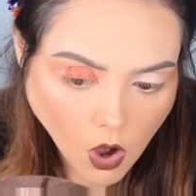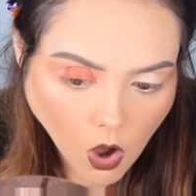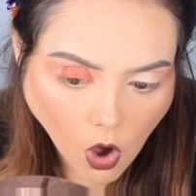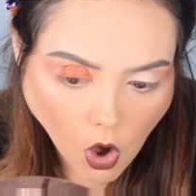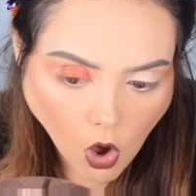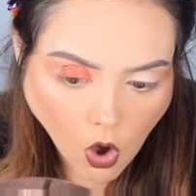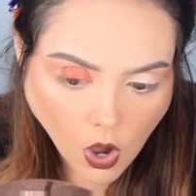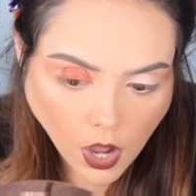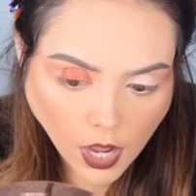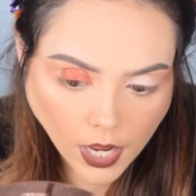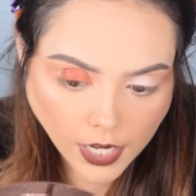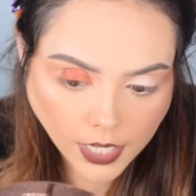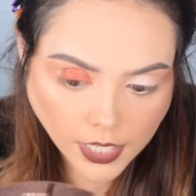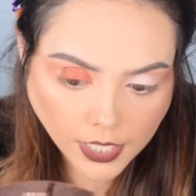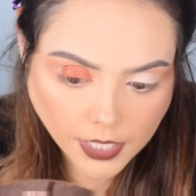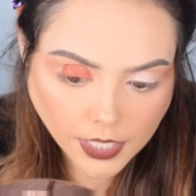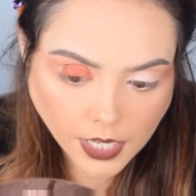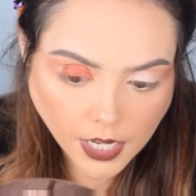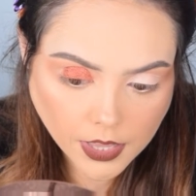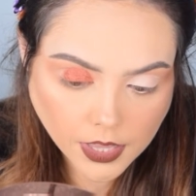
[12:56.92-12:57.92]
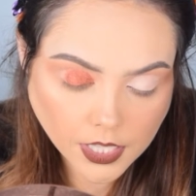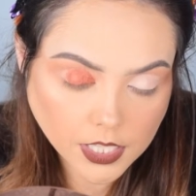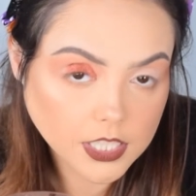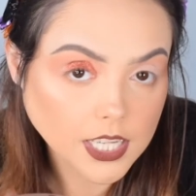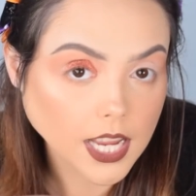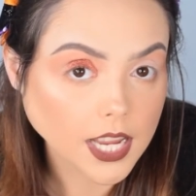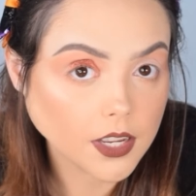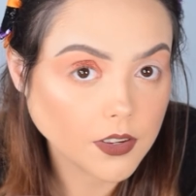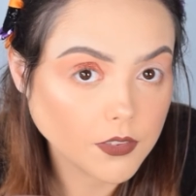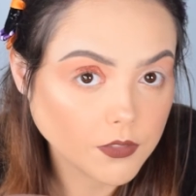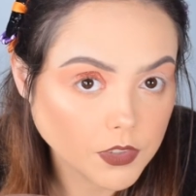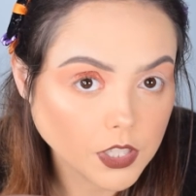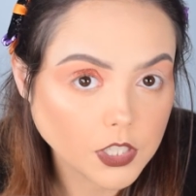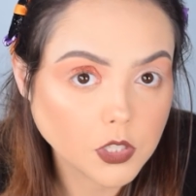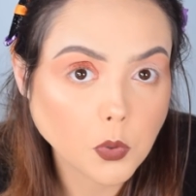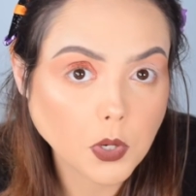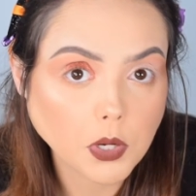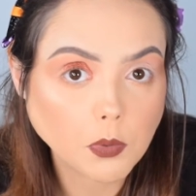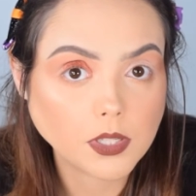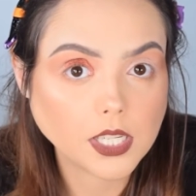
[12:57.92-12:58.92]
on the day of the
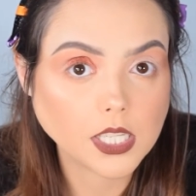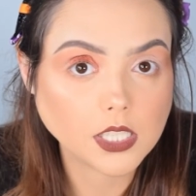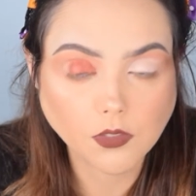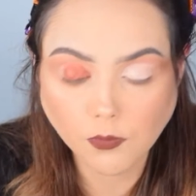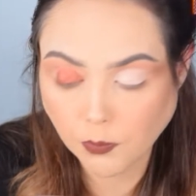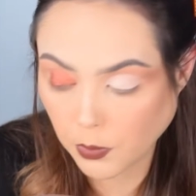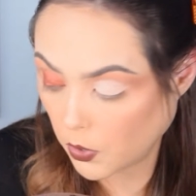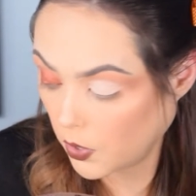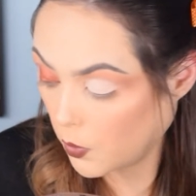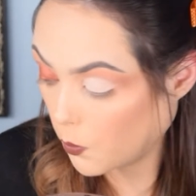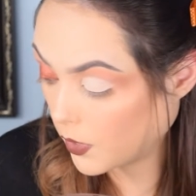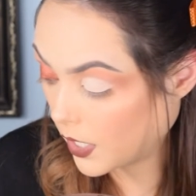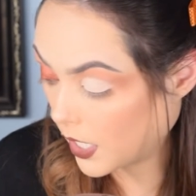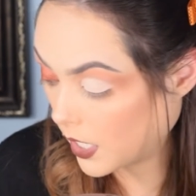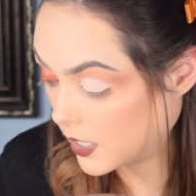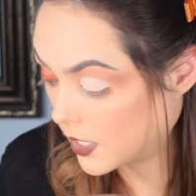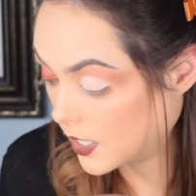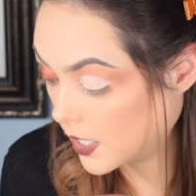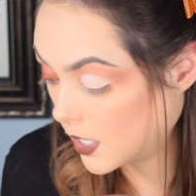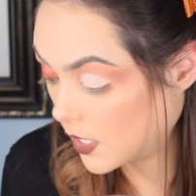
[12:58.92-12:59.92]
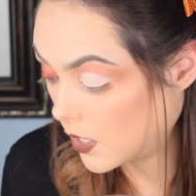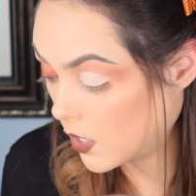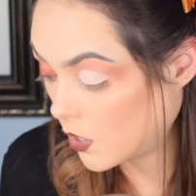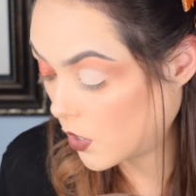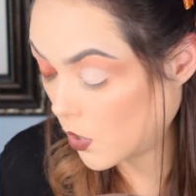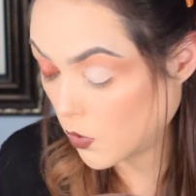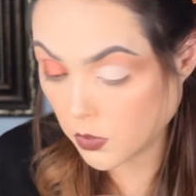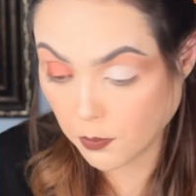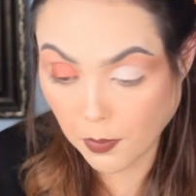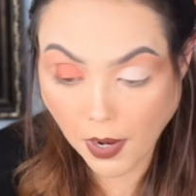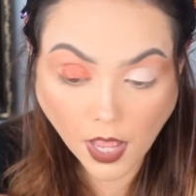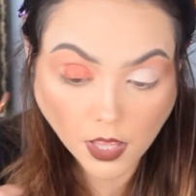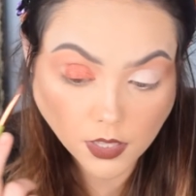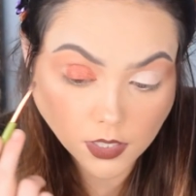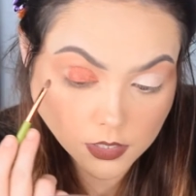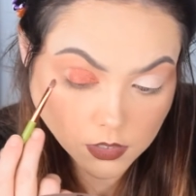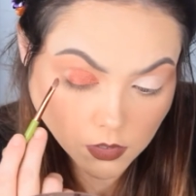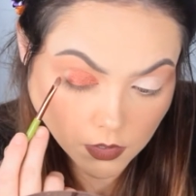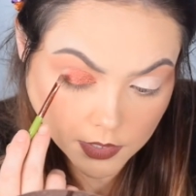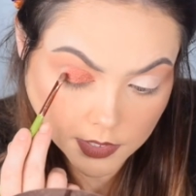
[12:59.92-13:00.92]
twenty-one days of beauty when they did those
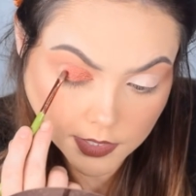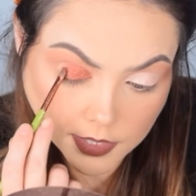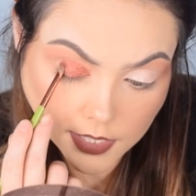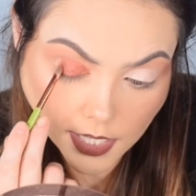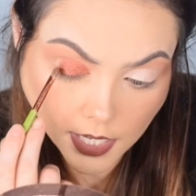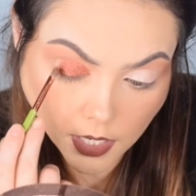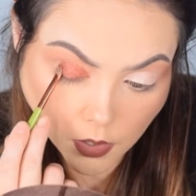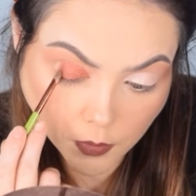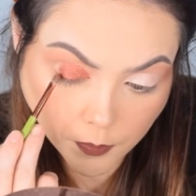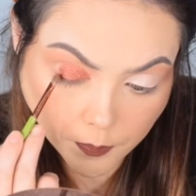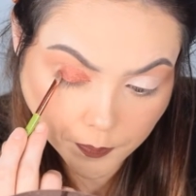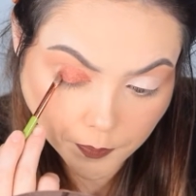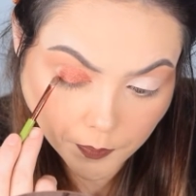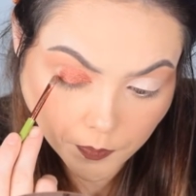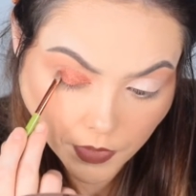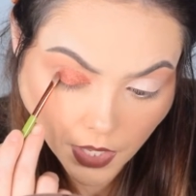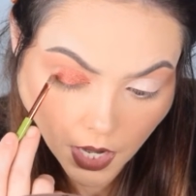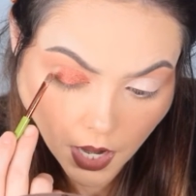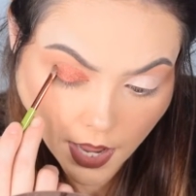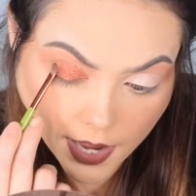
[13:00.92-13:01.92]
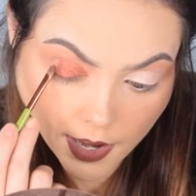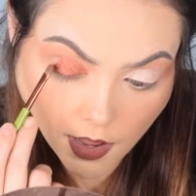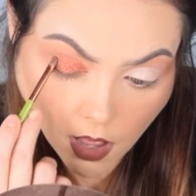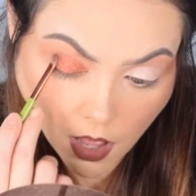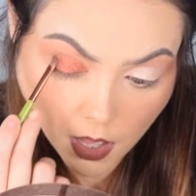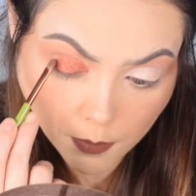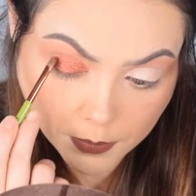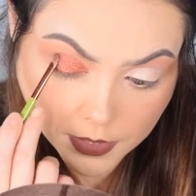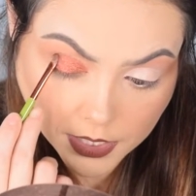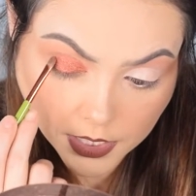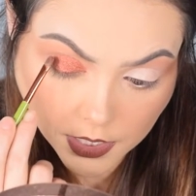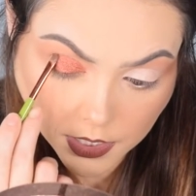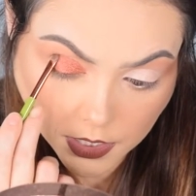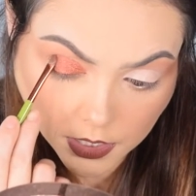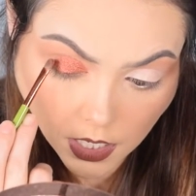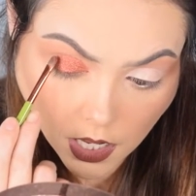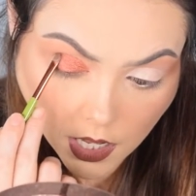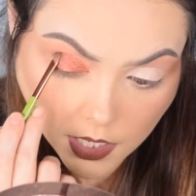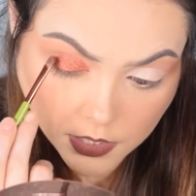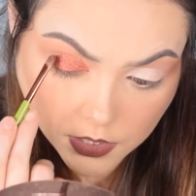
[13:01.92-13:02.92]
palettes on sale. I opted
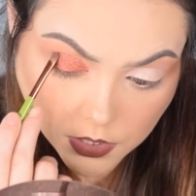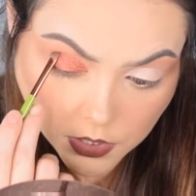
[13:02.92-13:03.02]
not